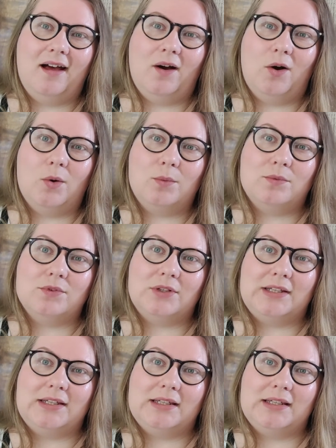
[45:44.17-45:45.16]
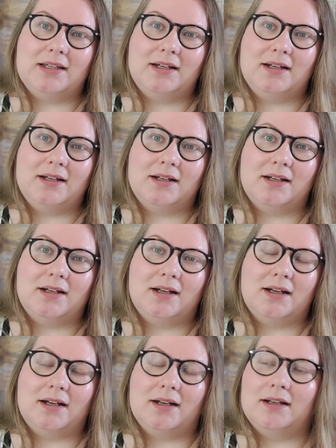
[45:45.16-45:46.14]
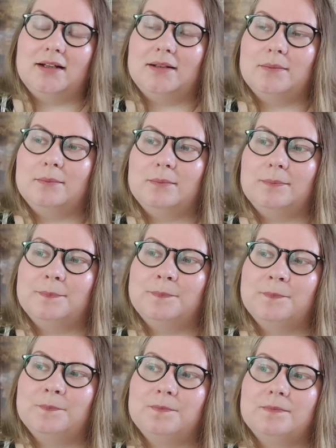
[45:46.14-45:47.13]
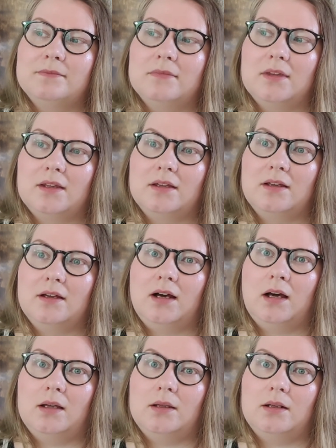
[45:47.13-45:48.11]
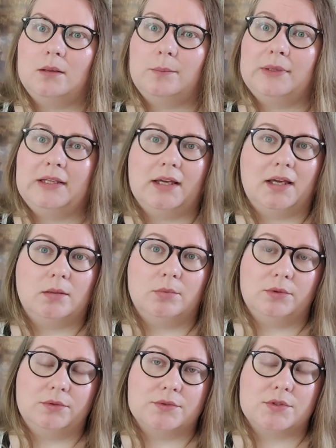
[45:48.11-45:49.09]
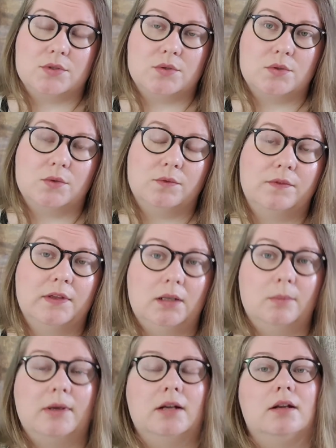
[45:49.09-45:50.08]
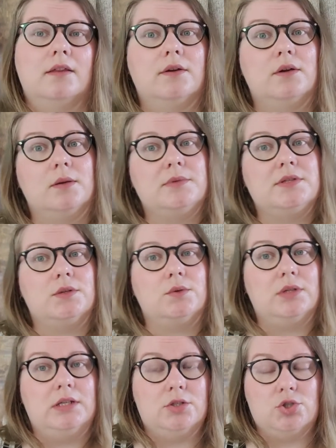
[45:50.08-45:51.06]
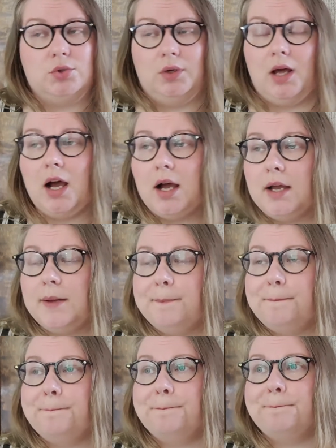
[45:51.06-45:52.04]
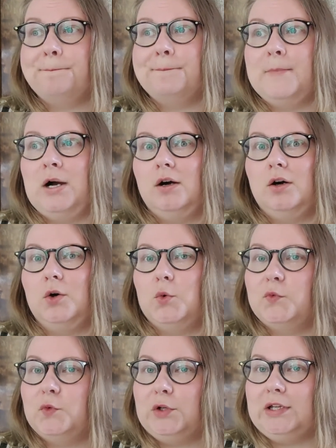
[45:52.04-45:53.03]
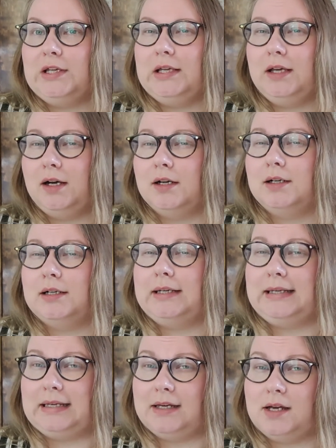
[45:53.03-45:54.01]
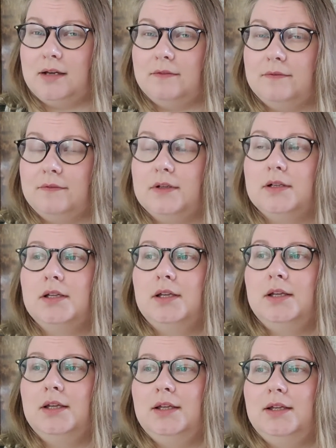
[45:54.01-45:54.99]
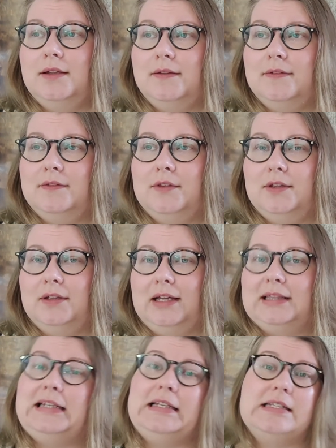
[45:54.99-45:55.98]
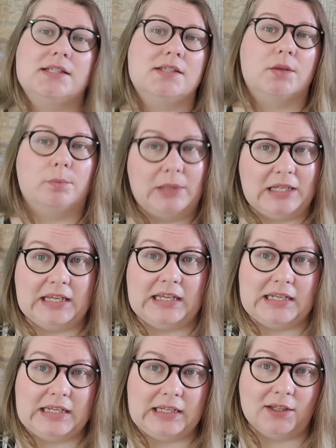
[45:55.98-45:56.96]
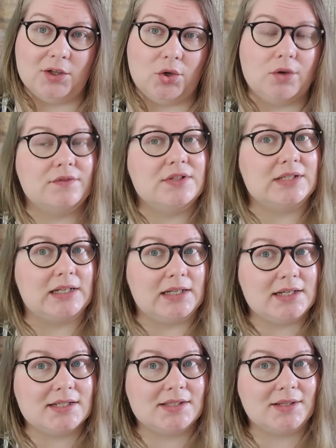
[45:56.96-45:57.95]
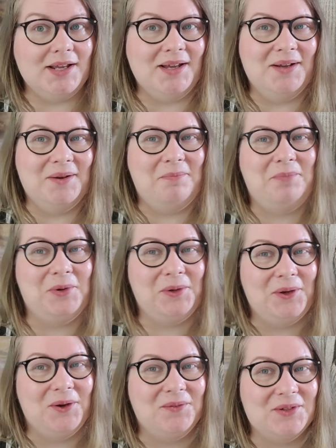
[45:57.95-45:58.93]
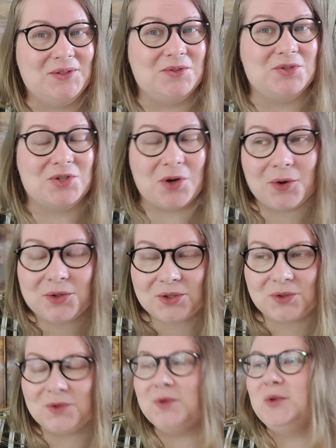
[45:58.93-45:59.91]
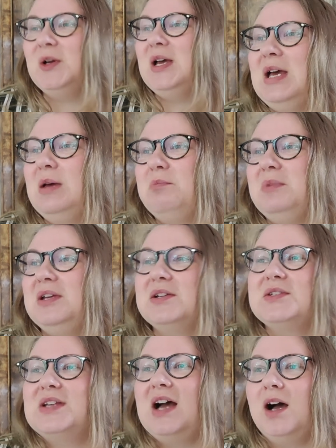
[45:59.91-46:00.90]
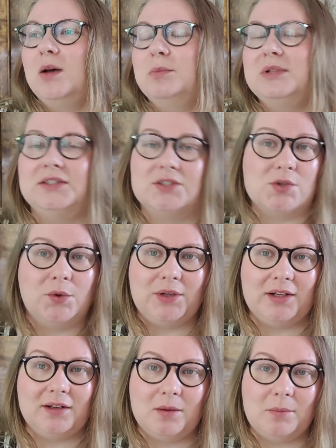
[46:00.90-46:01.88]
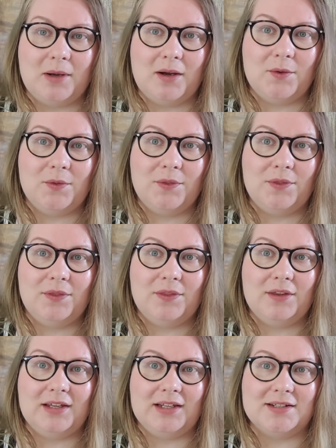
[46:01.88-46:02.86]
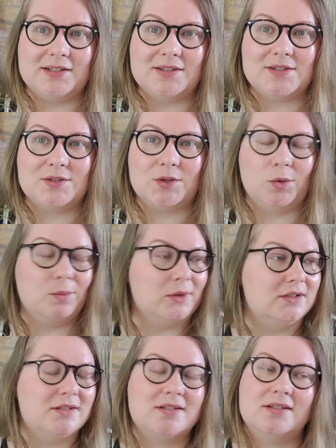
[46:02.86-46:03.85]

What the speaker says: Hopefully I'll be able to film another episode in July. Hopefully I have at least the beginning of Celeste pullover to show you, because I've been talking about it so much.